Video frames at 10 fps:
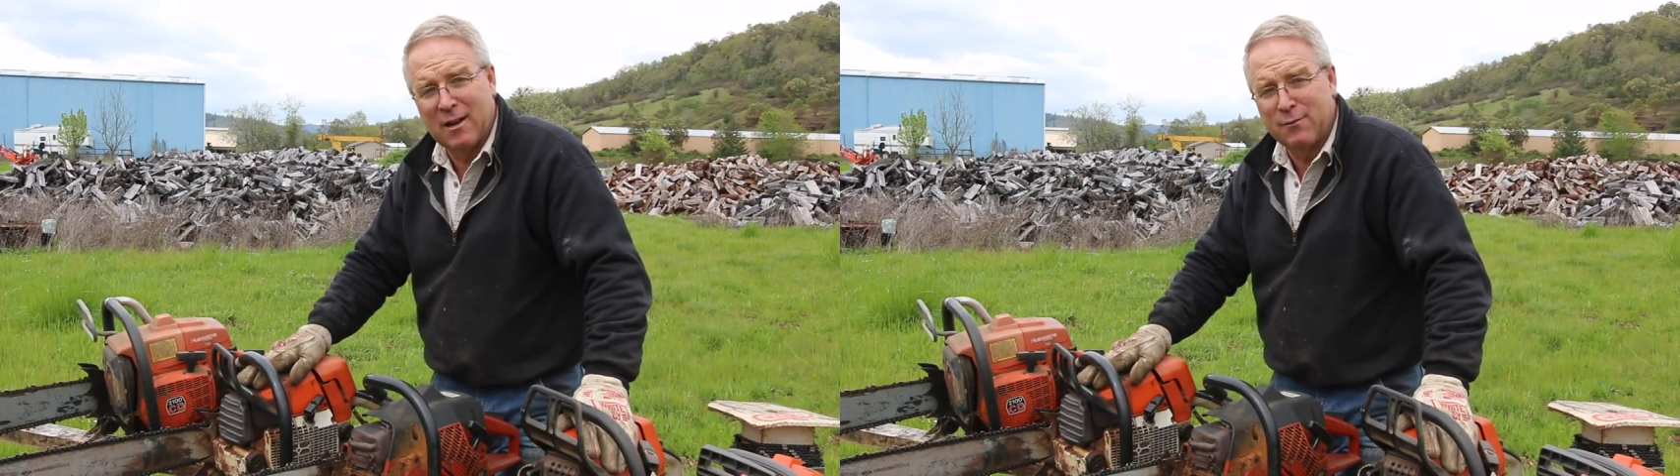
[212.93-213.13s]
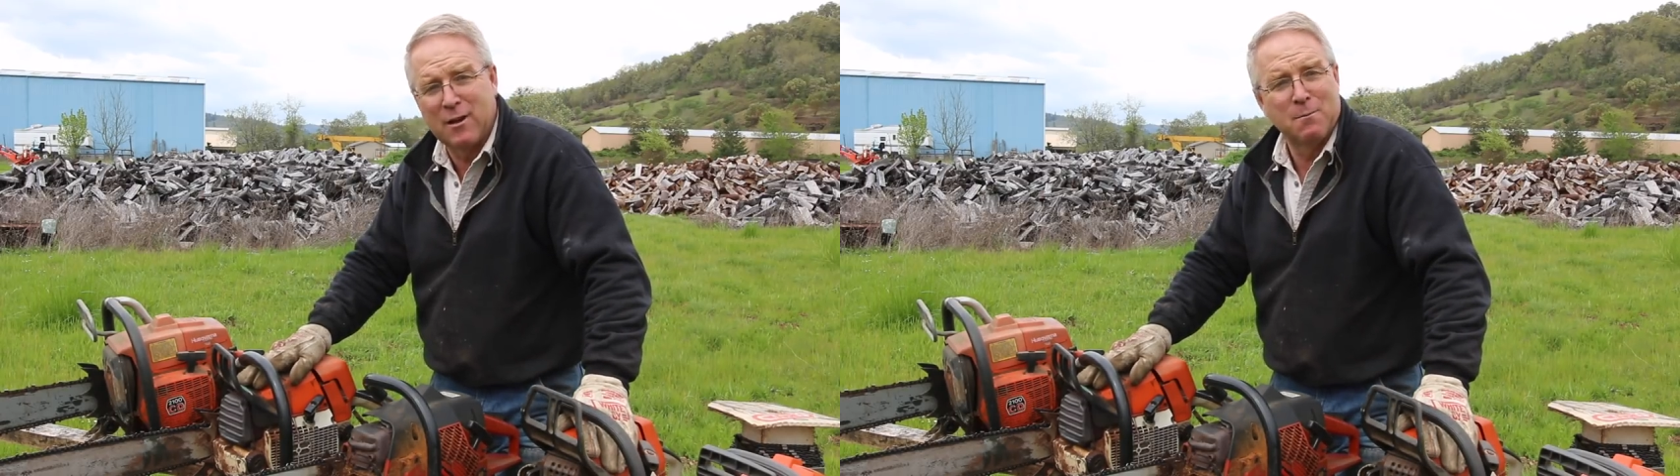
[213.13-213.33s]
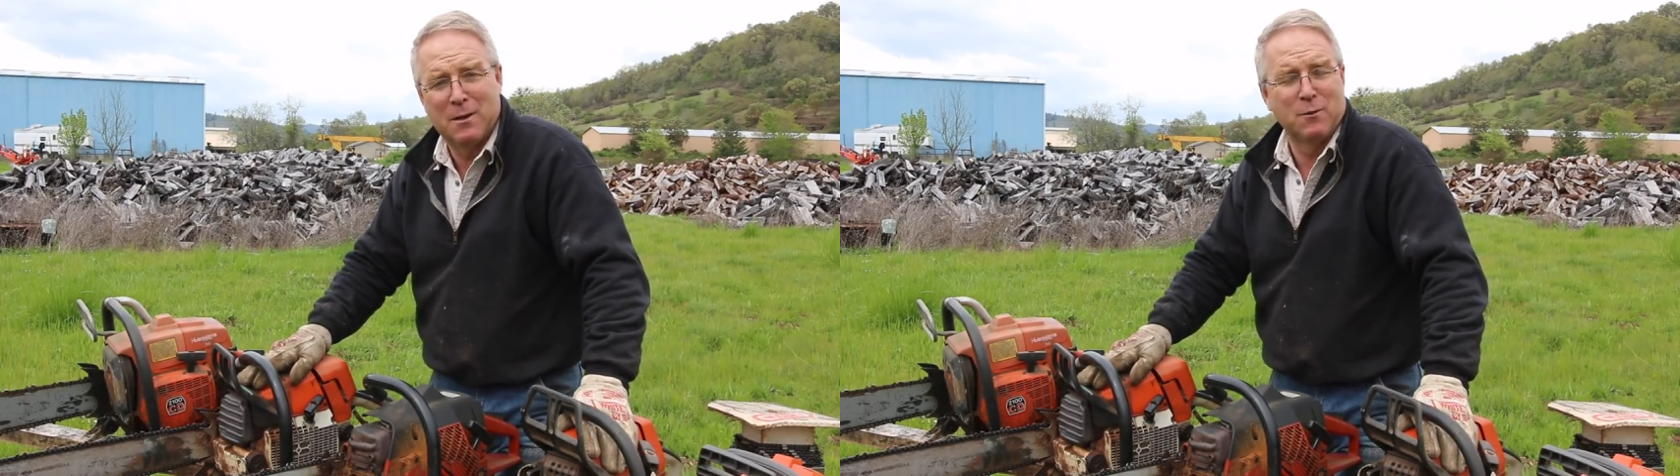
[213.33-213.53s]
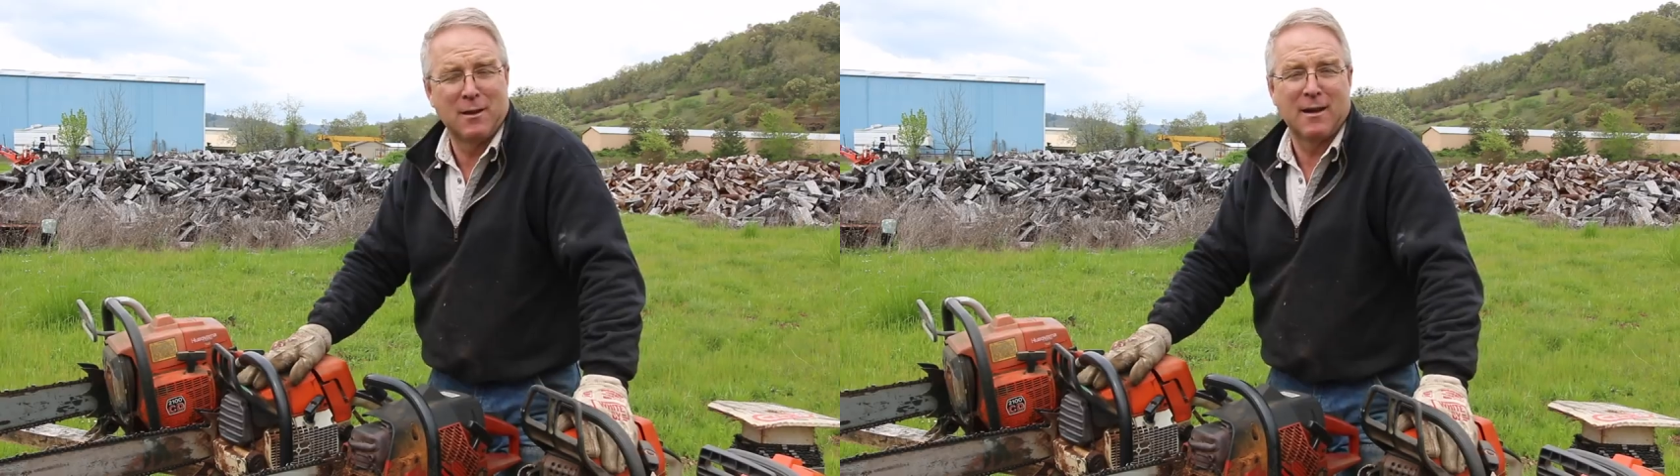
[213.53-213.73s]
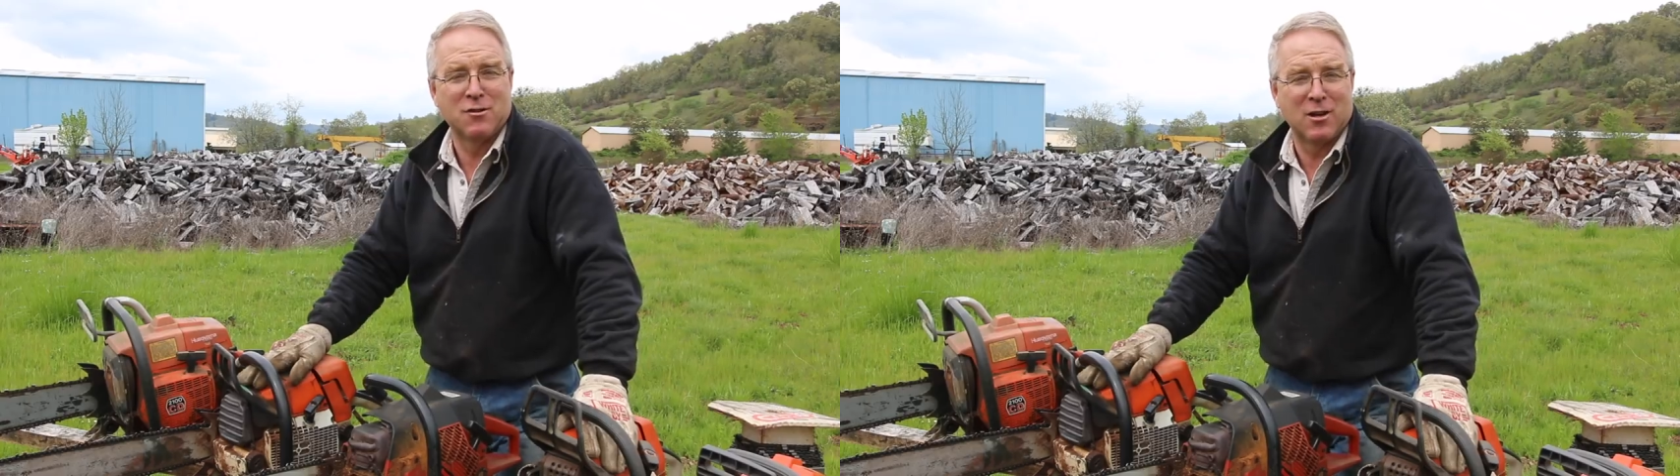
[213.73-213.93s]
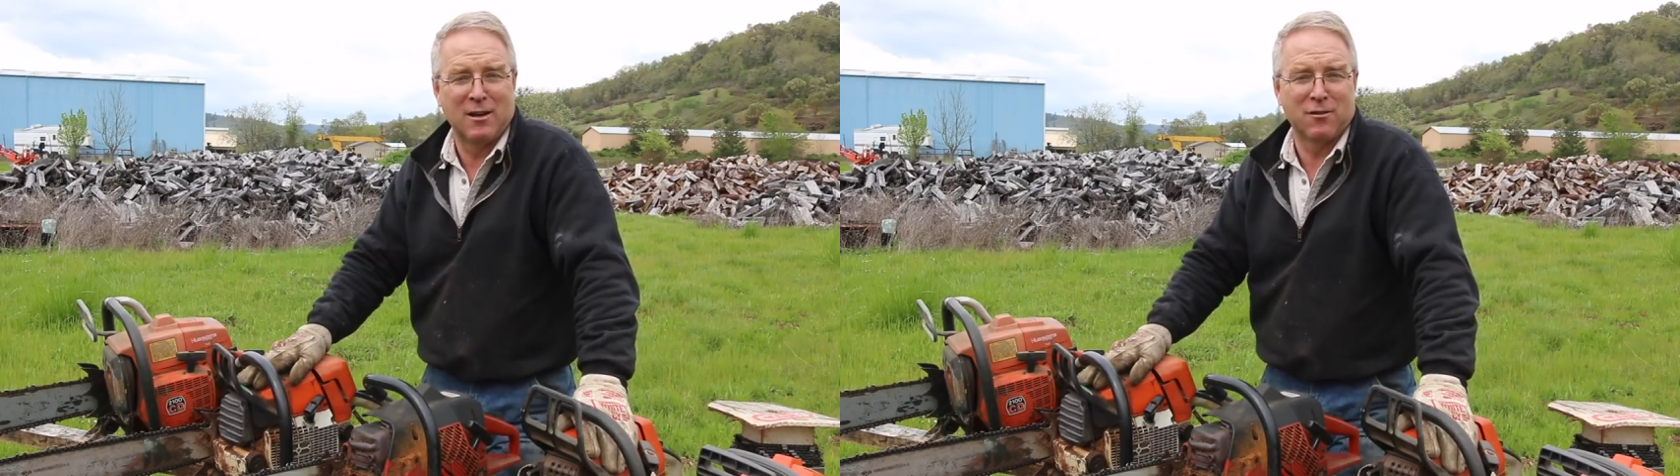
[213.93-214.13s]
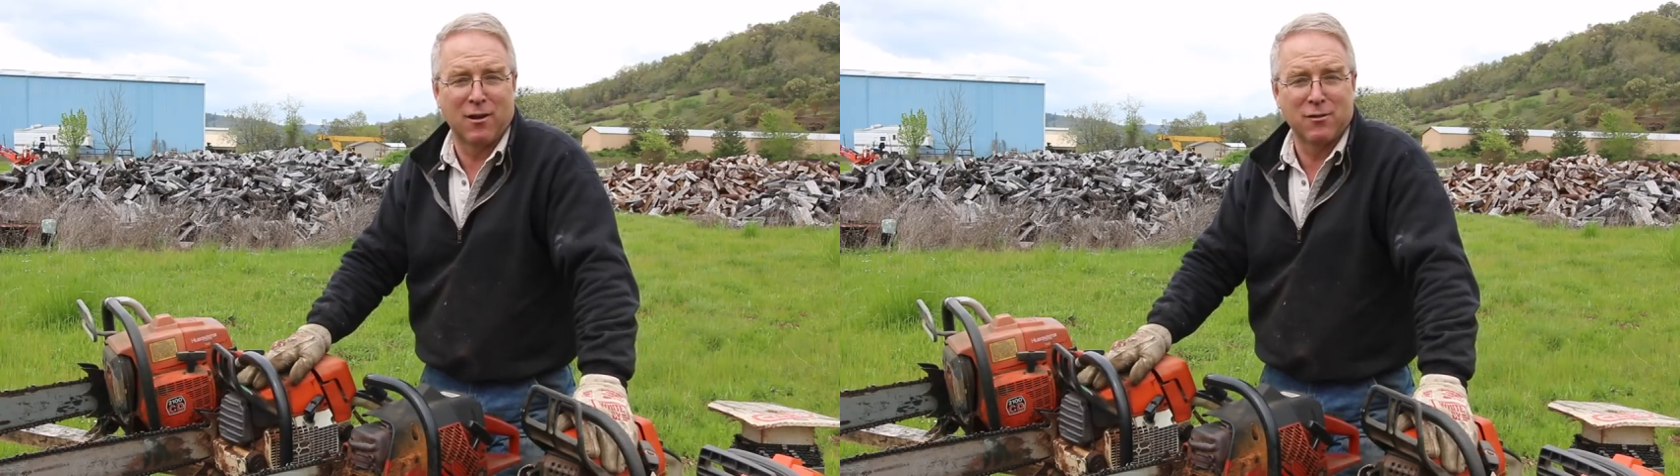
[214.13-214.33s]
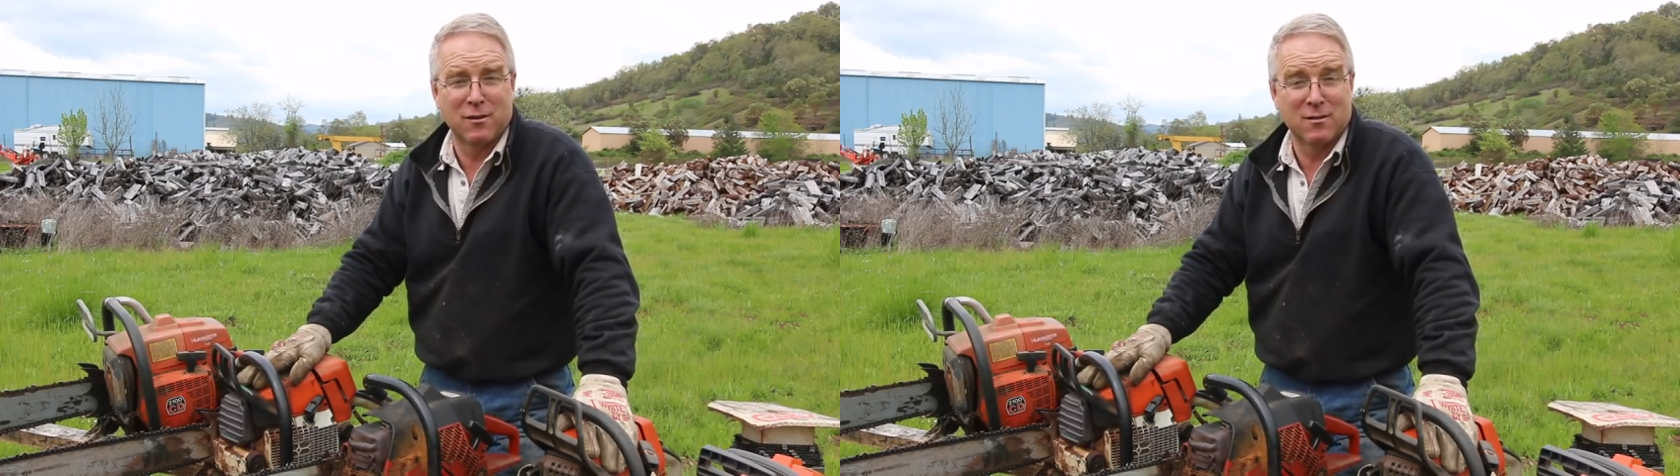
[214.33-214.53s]
I've not been without a
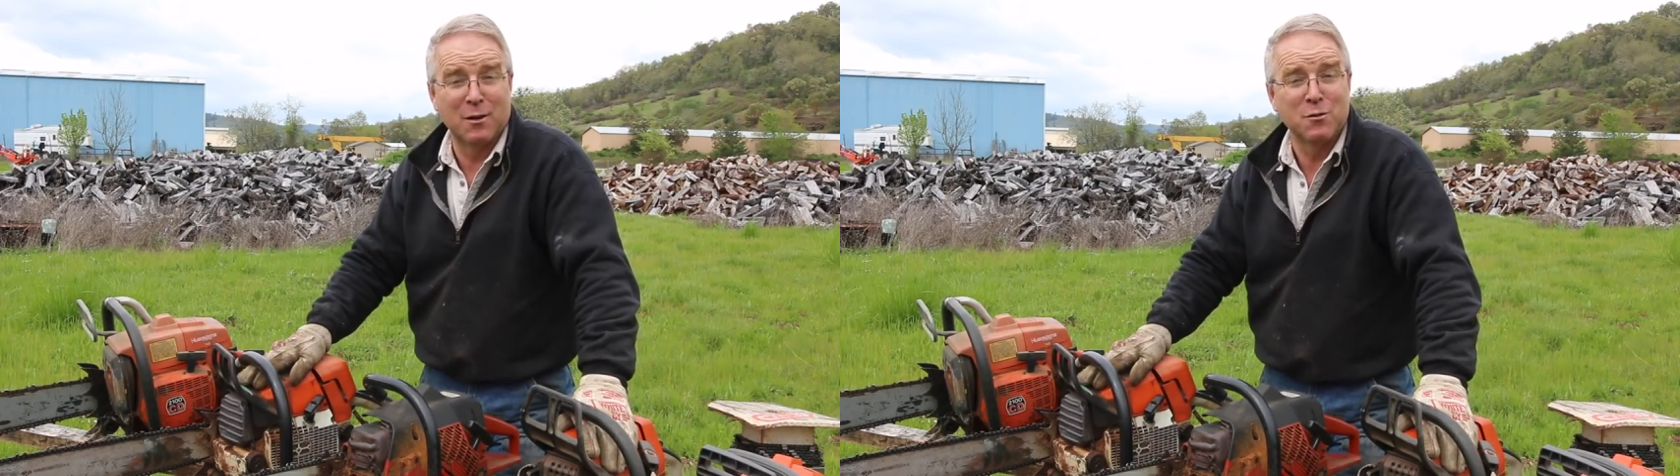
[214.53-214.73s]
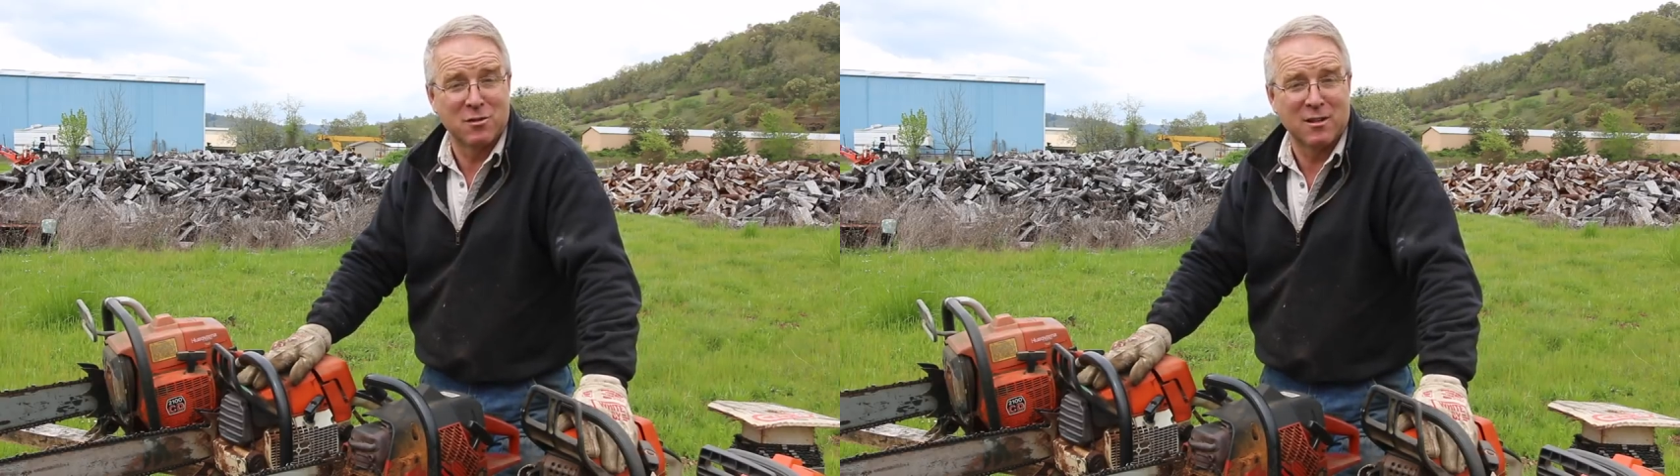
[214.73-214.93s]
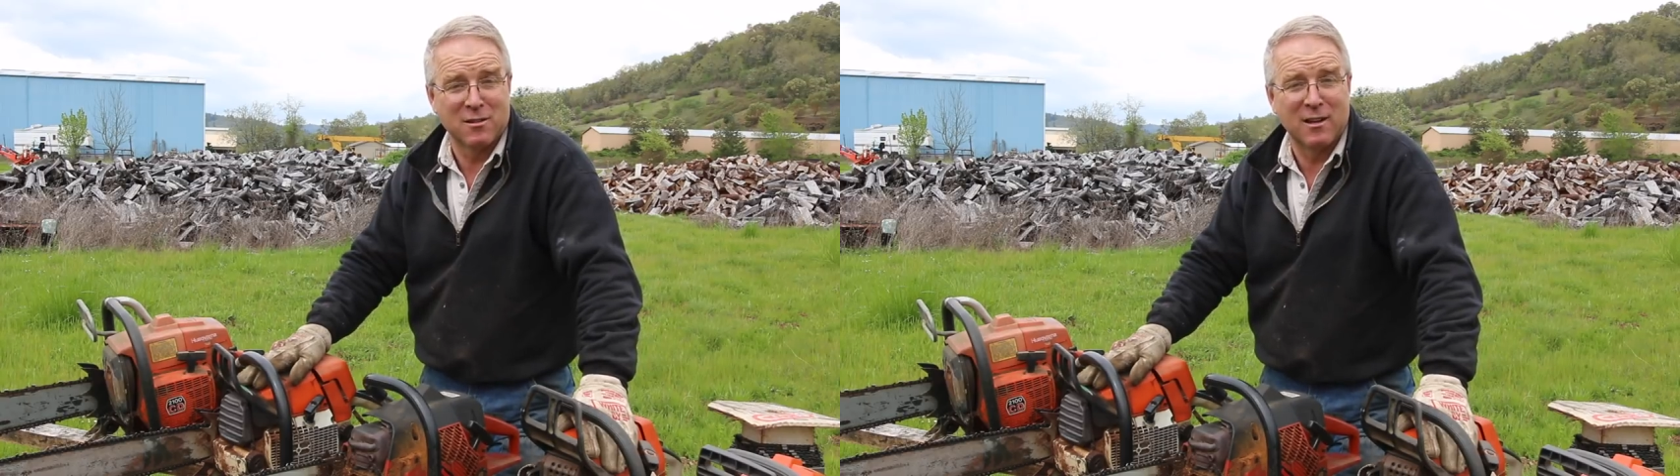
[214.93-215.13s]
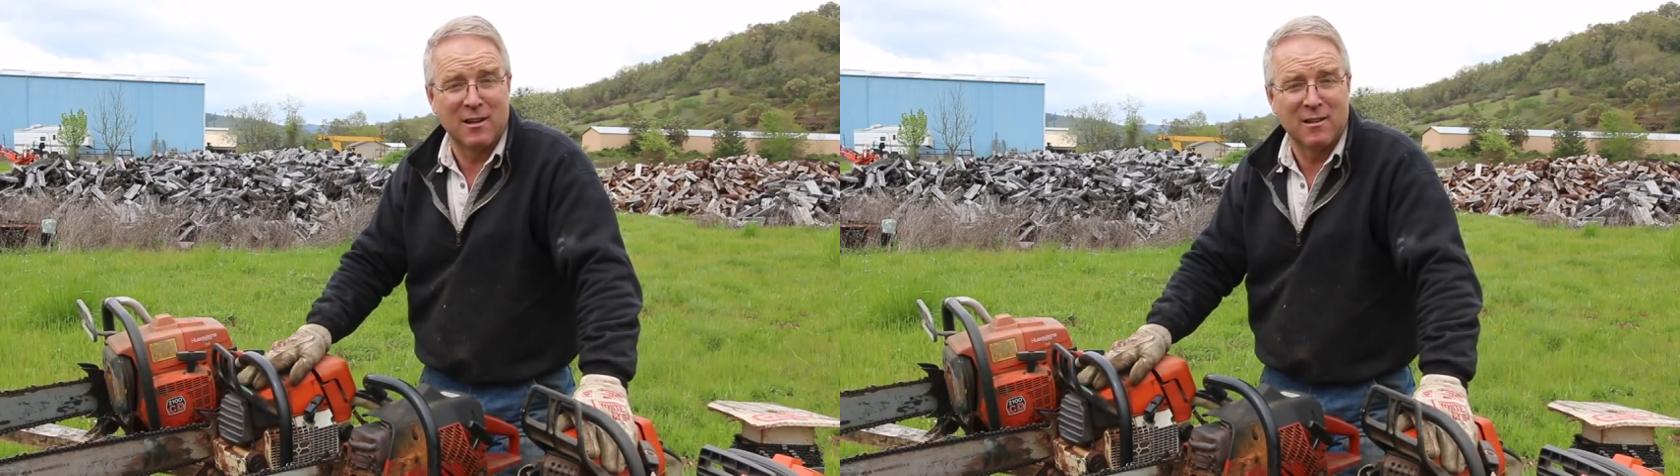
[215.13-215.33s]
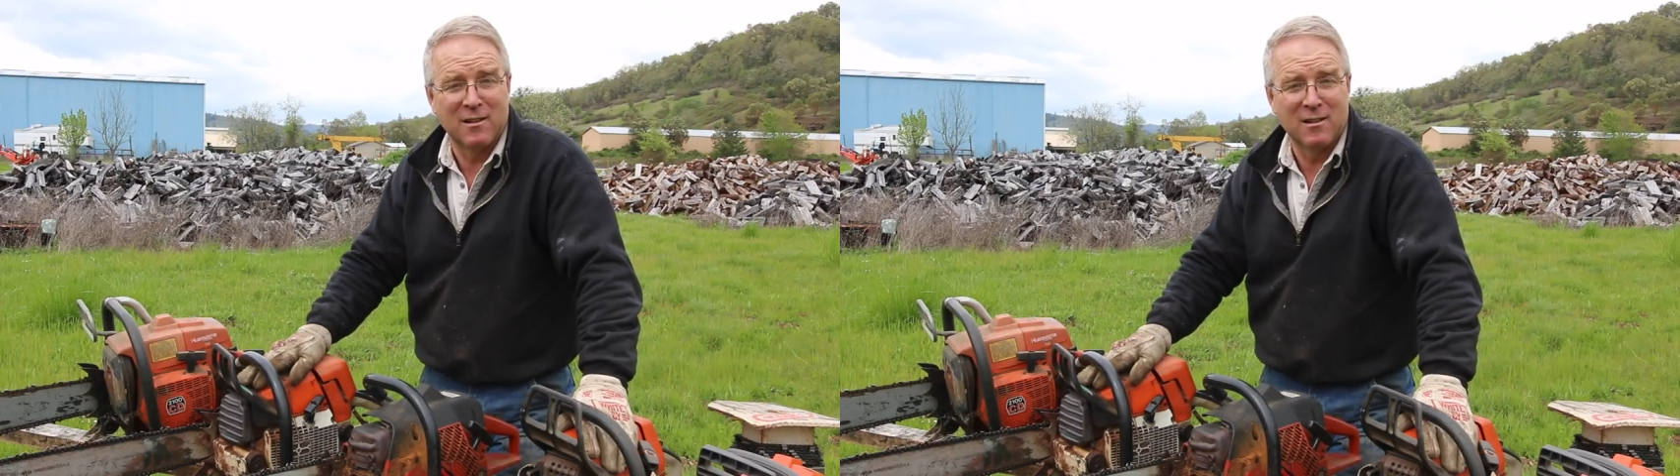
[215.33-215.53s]
chainsaw since I was 16.